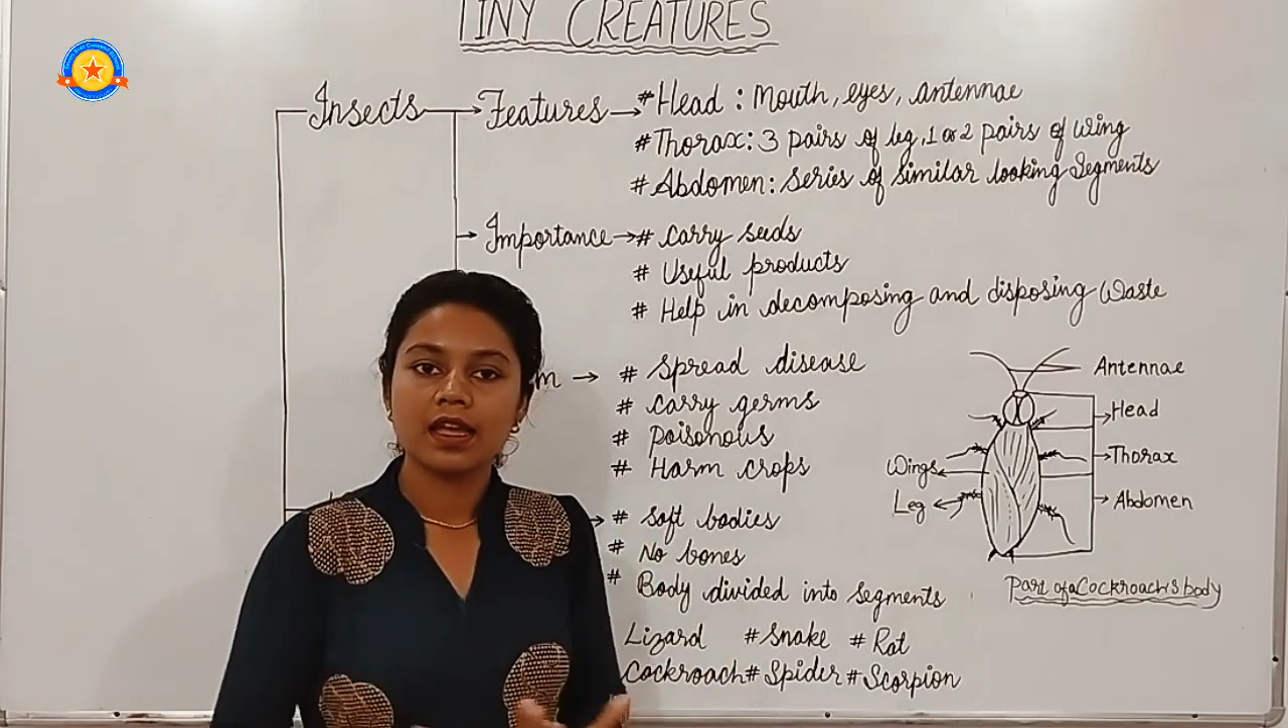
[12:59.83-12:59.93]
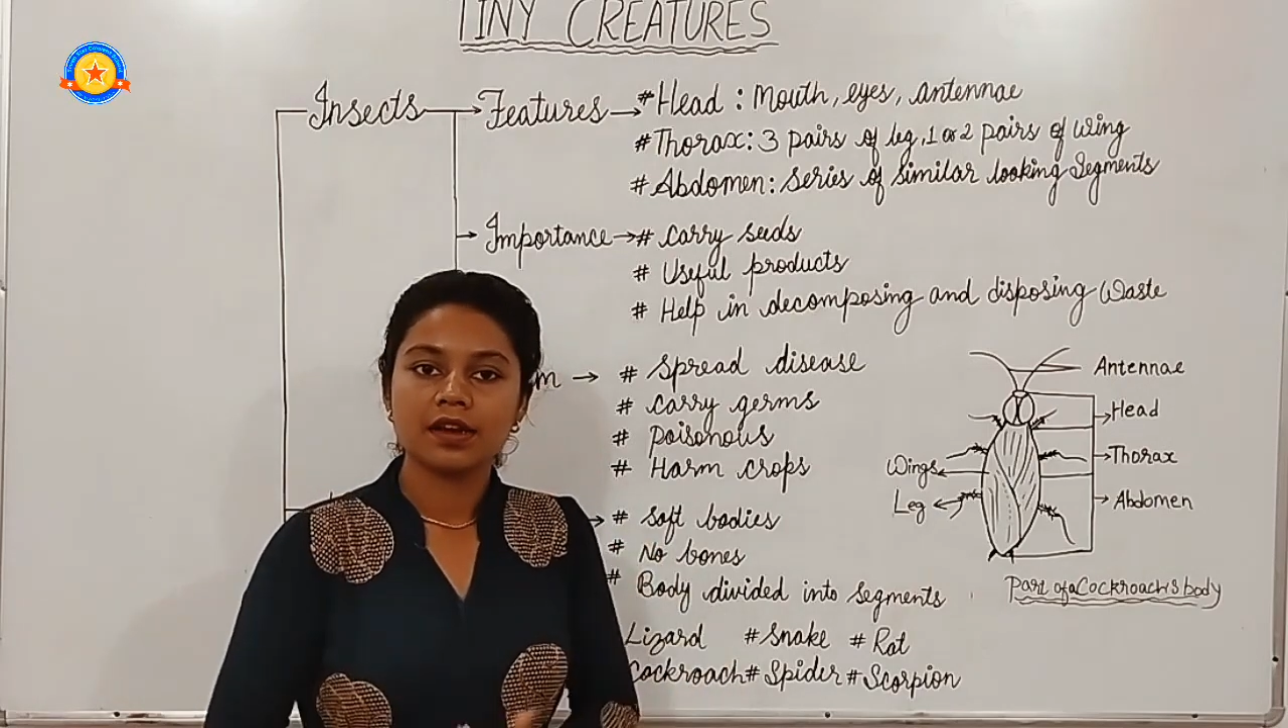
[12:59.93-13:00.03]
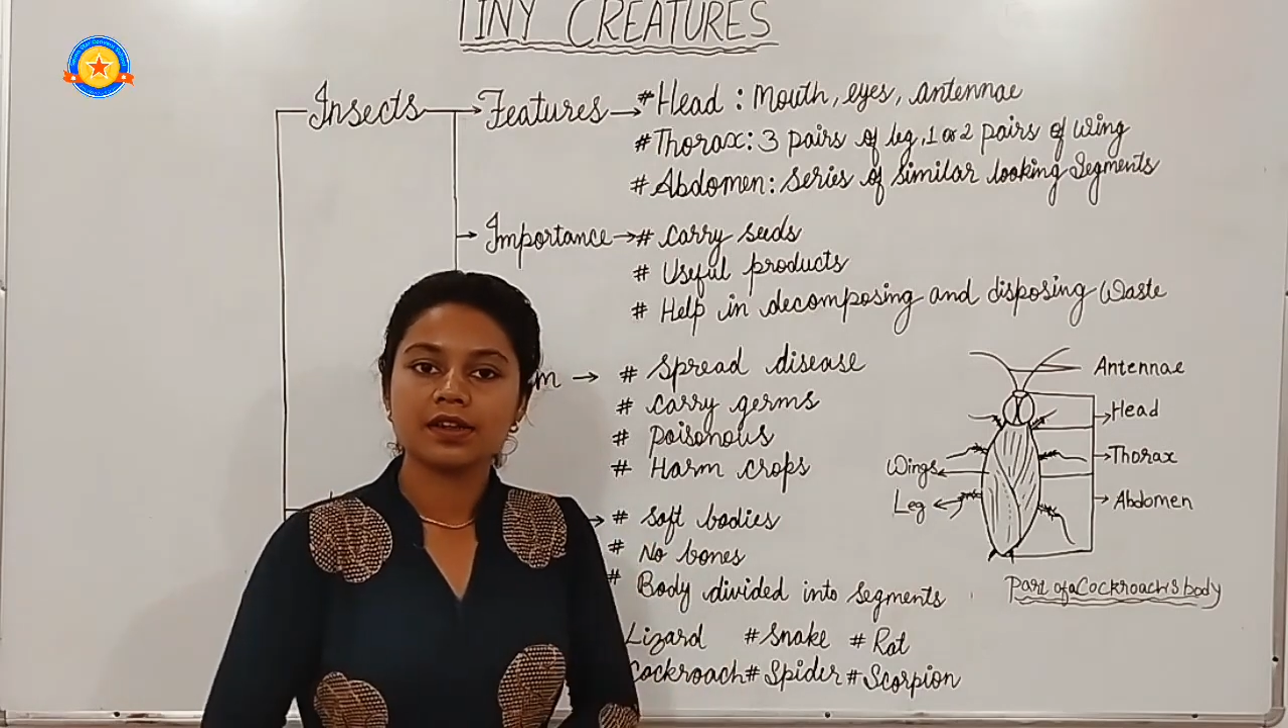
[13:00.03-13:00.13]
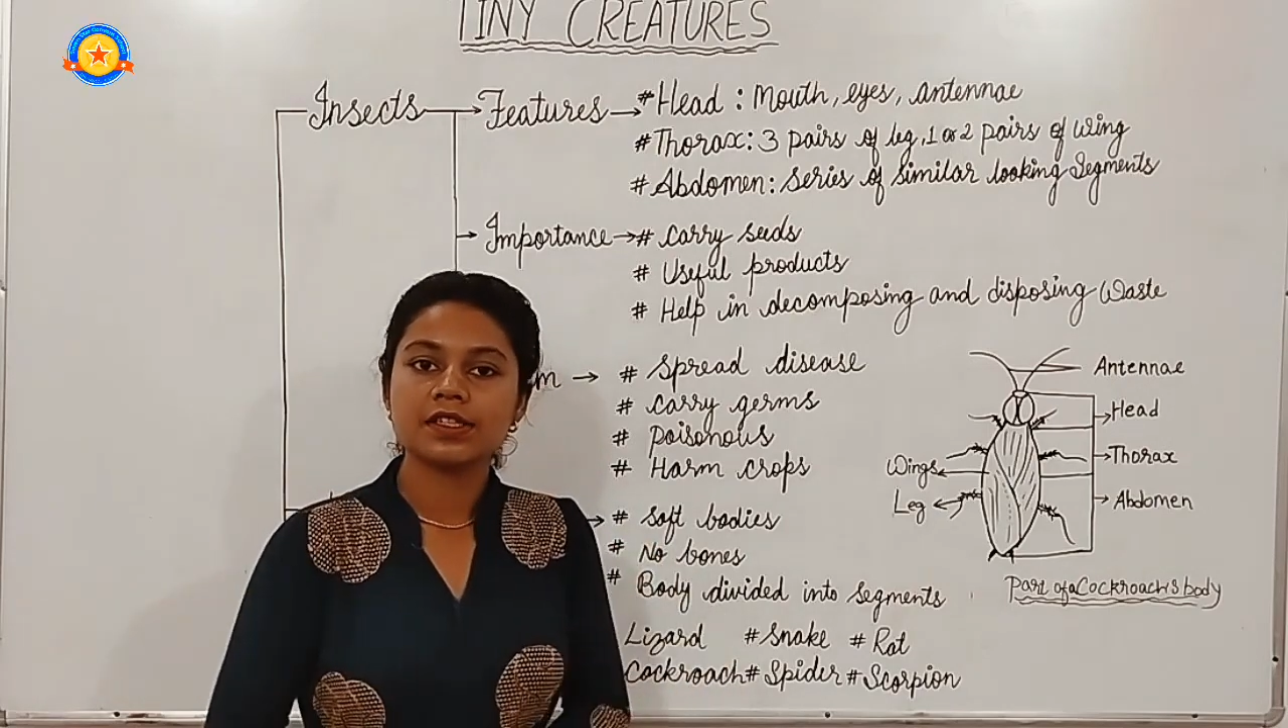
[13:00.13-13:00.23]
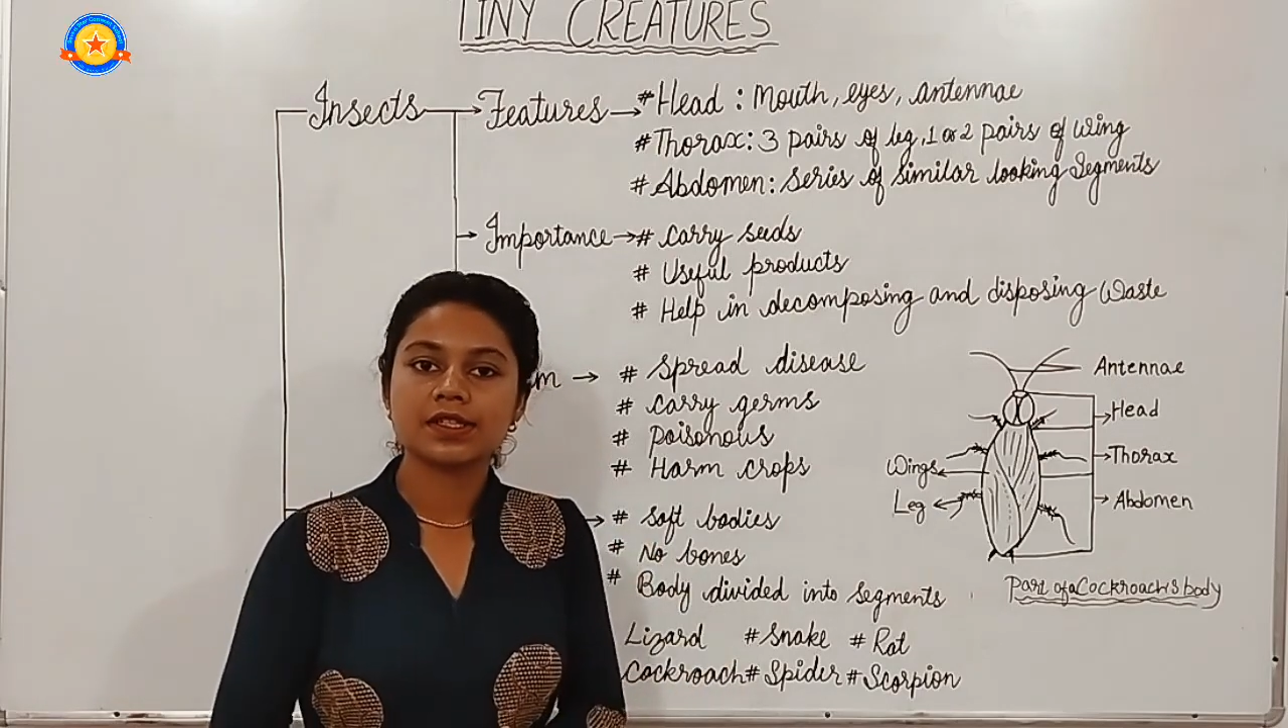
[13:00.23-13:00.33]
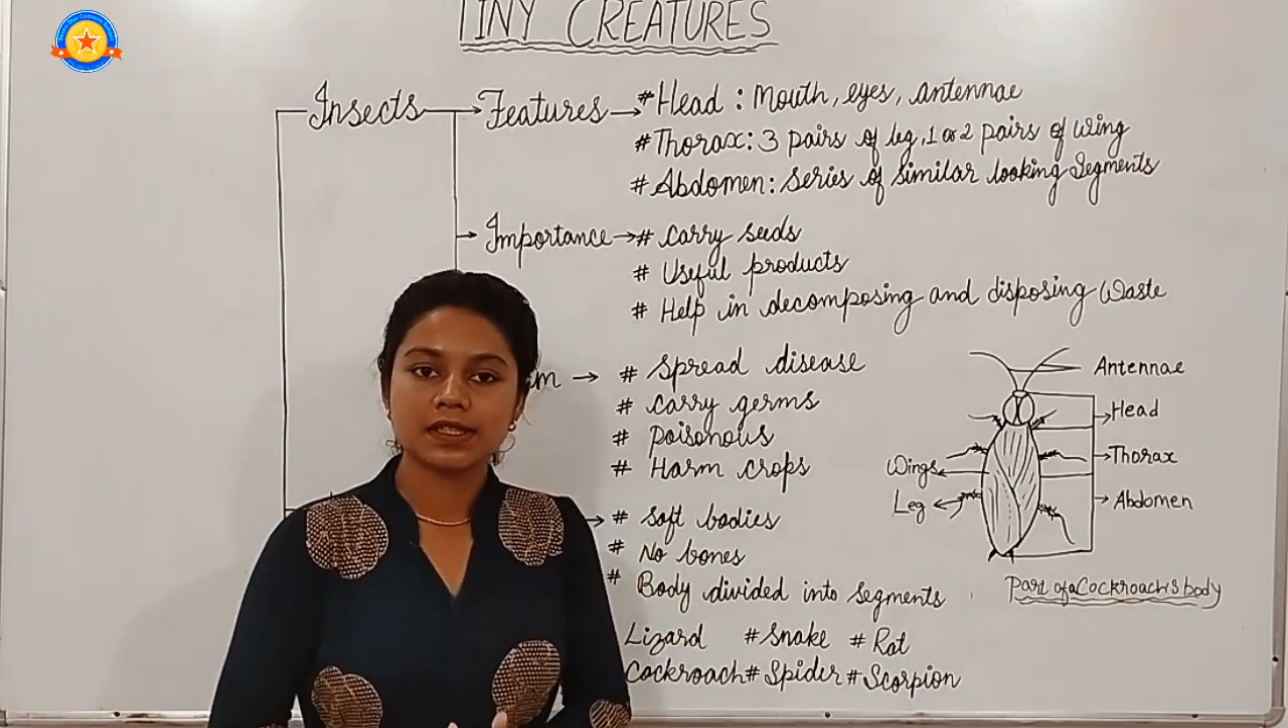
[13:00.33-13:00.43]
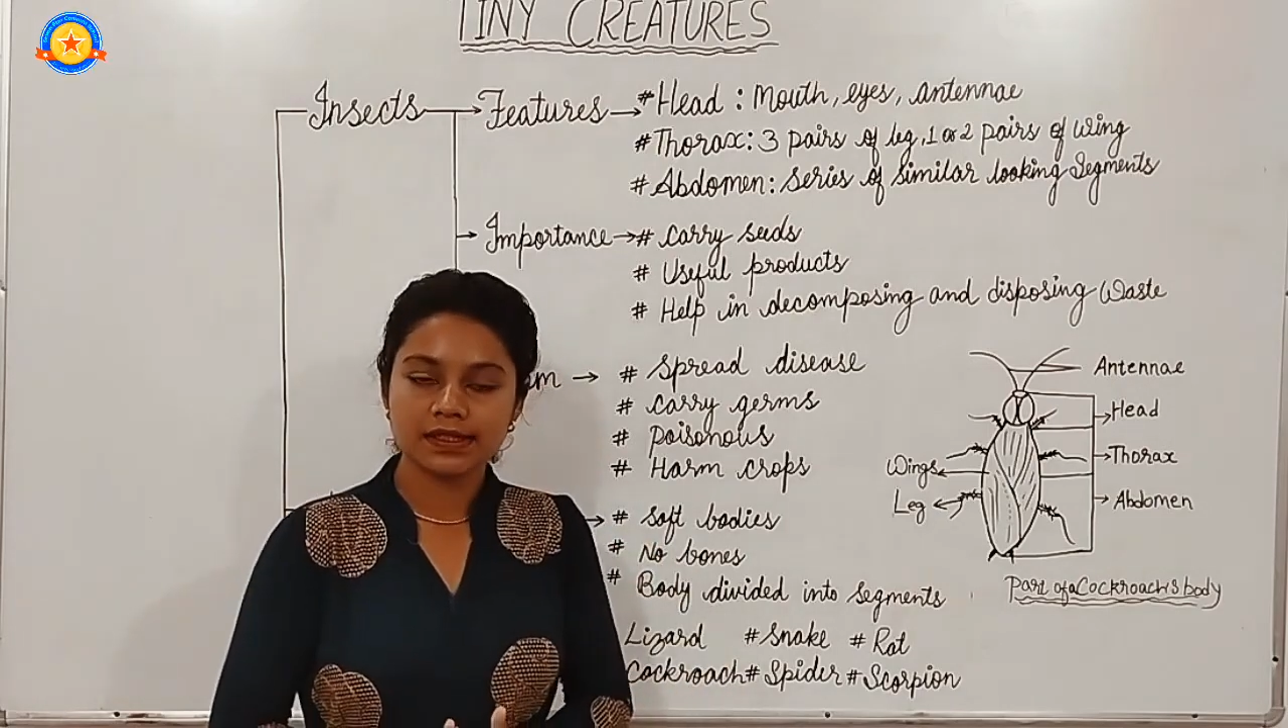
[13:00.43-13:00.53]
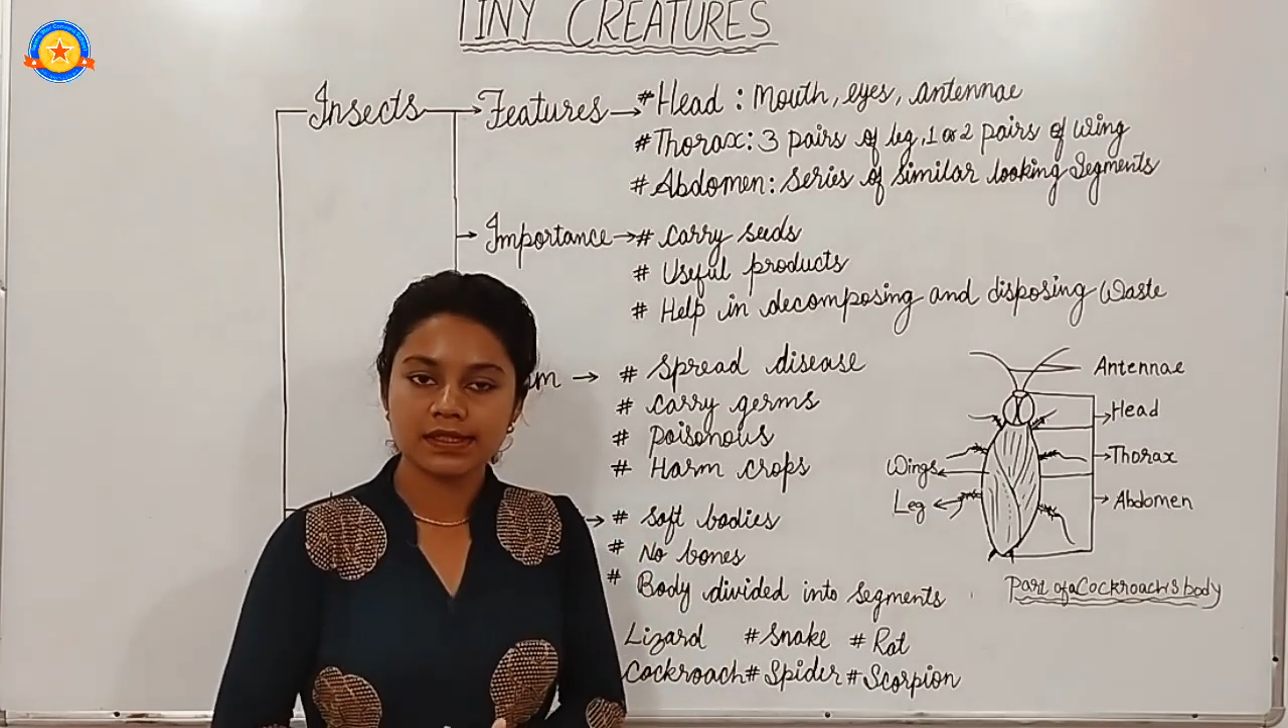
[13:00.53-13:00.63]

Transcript: discussed